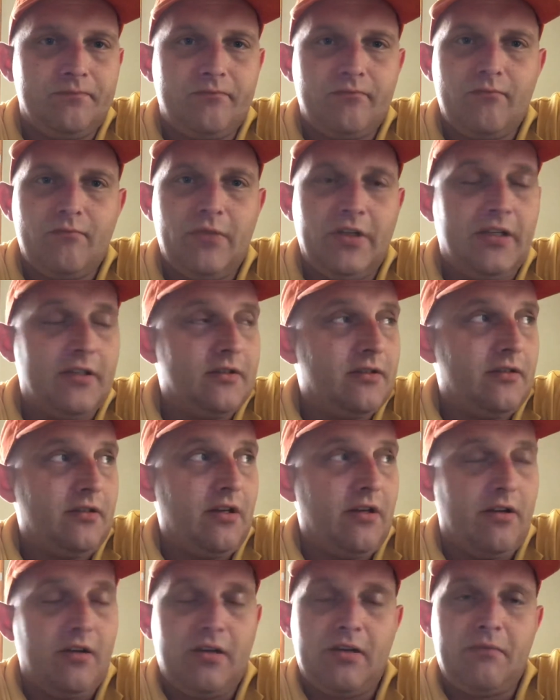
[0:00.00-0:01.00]
Because
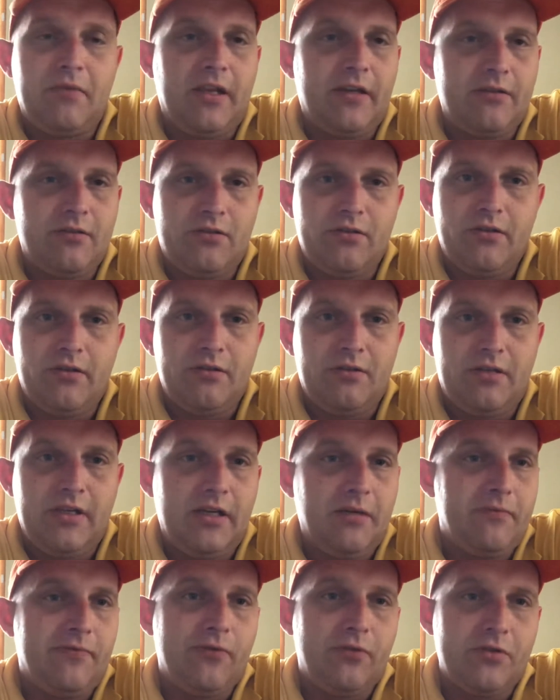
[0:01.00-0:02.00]
you take it
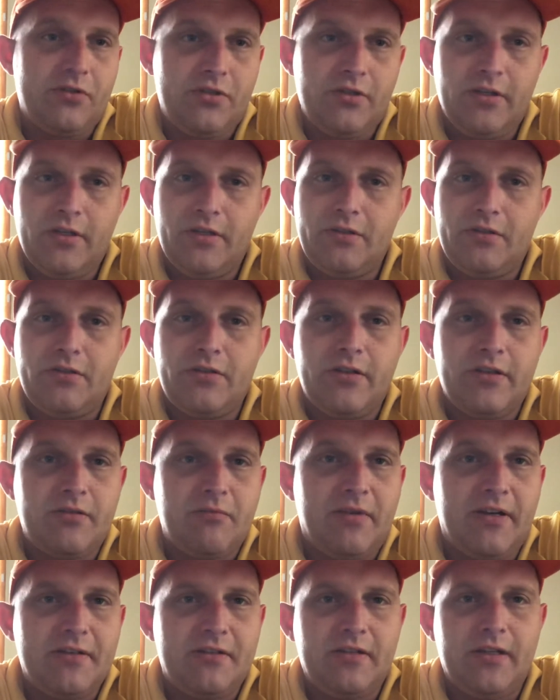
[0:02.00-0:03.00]
before a judge, the judge
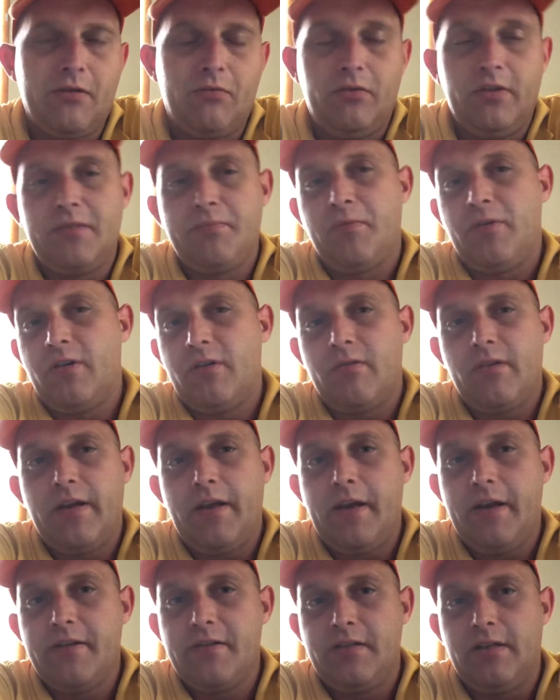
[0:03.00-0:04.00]
might say, well, this part
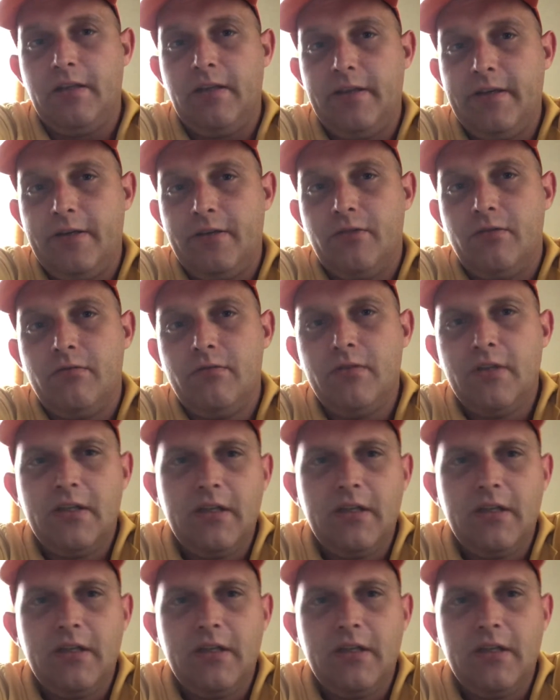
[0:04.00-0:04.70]
right here is illegal,